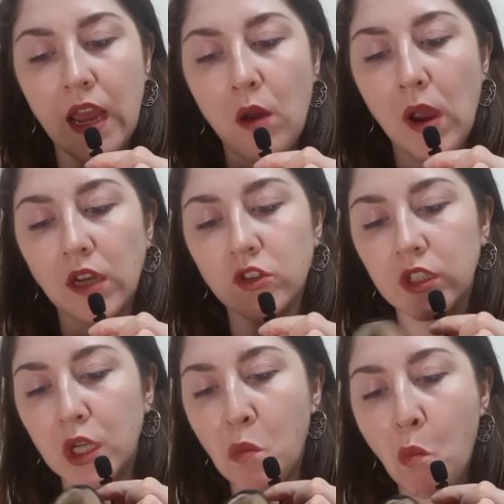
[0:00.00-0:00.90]

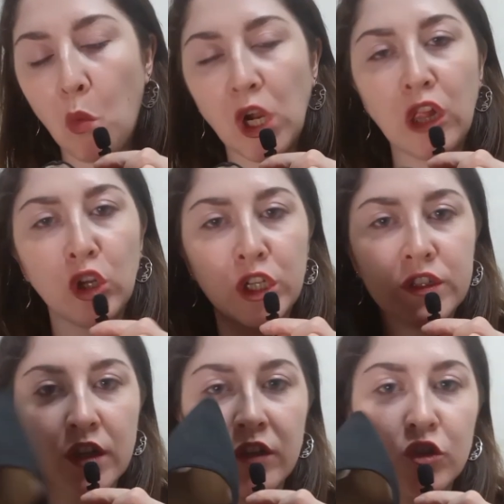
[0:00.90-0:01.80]
actually when I look
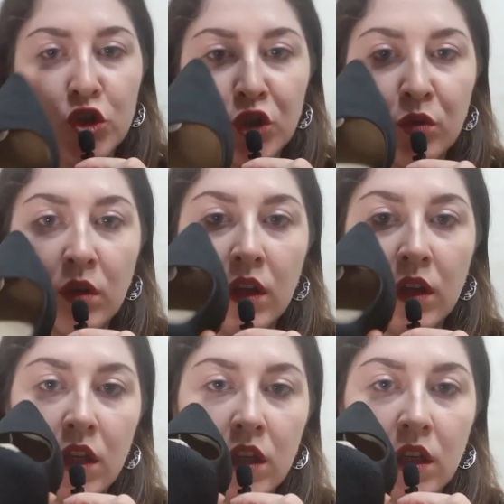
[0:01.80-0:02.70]
inside the shoe,
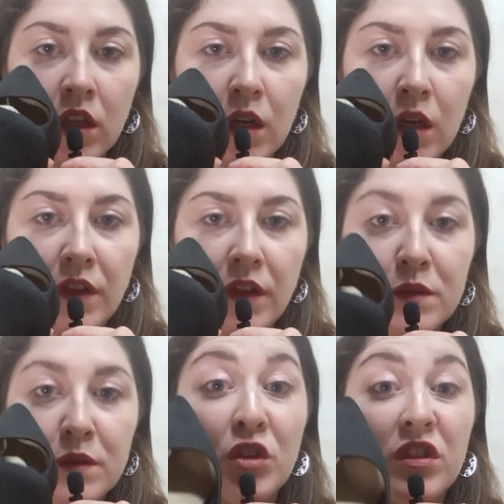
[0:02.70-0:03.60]
and I bought these
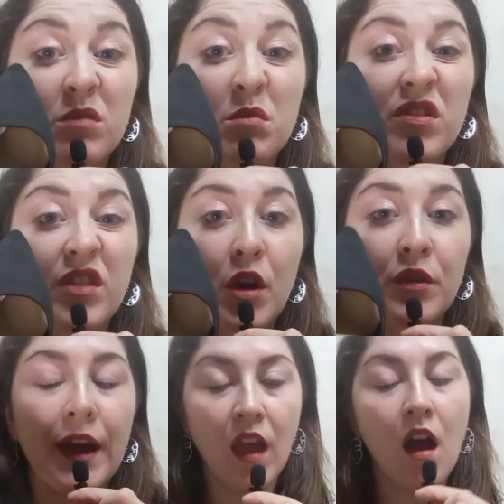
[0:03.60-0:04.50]
more than a month ago
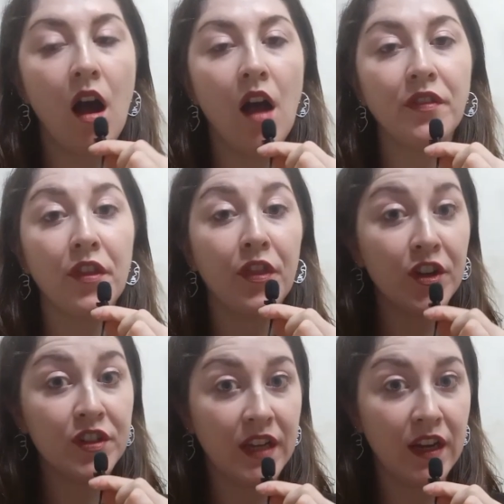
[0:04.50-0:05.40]
now. On the
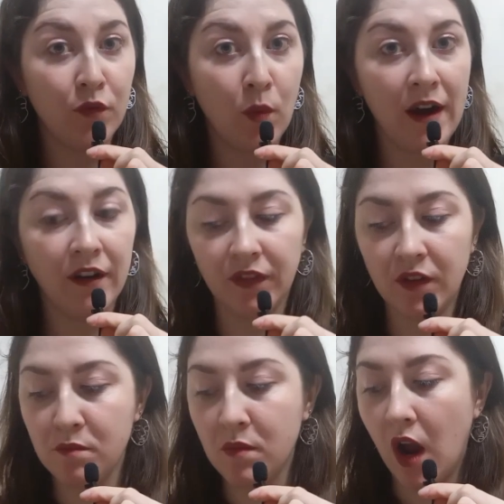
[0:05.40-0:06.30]
3rd day of wearing
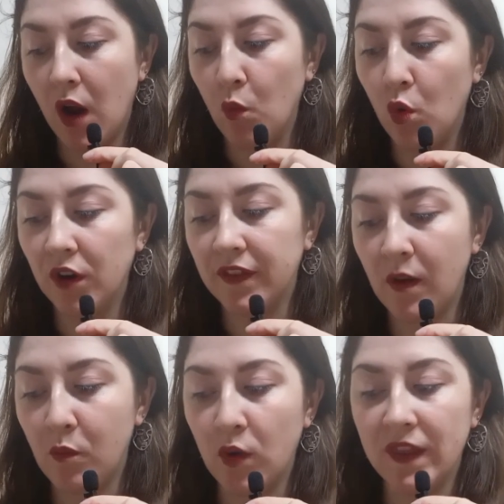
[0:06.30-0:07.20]
them, I wore
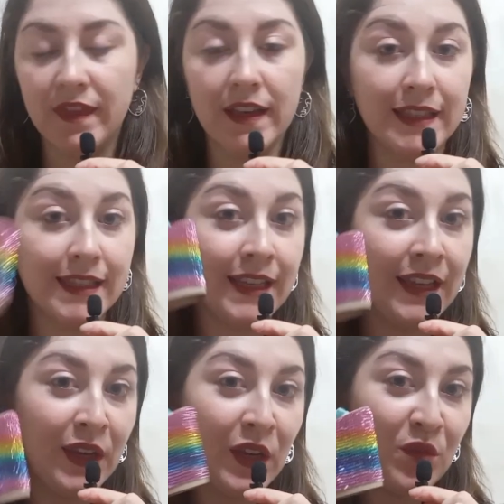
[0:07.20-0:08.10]
them with this
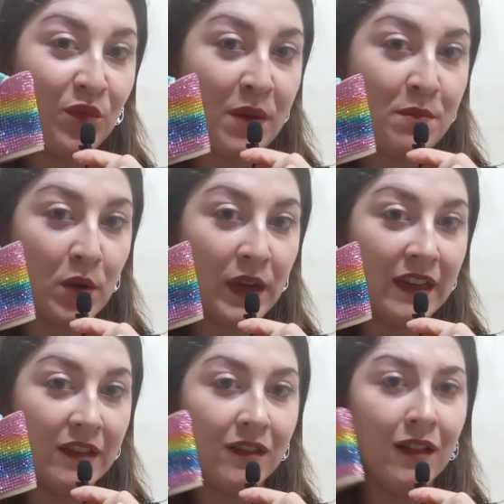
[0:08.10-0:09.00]
rainbow
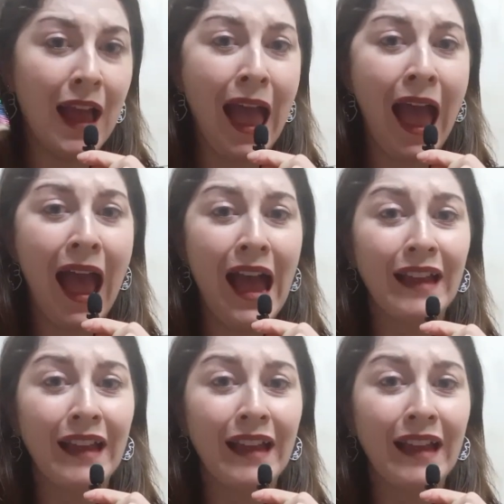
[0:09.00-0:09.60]
heel, and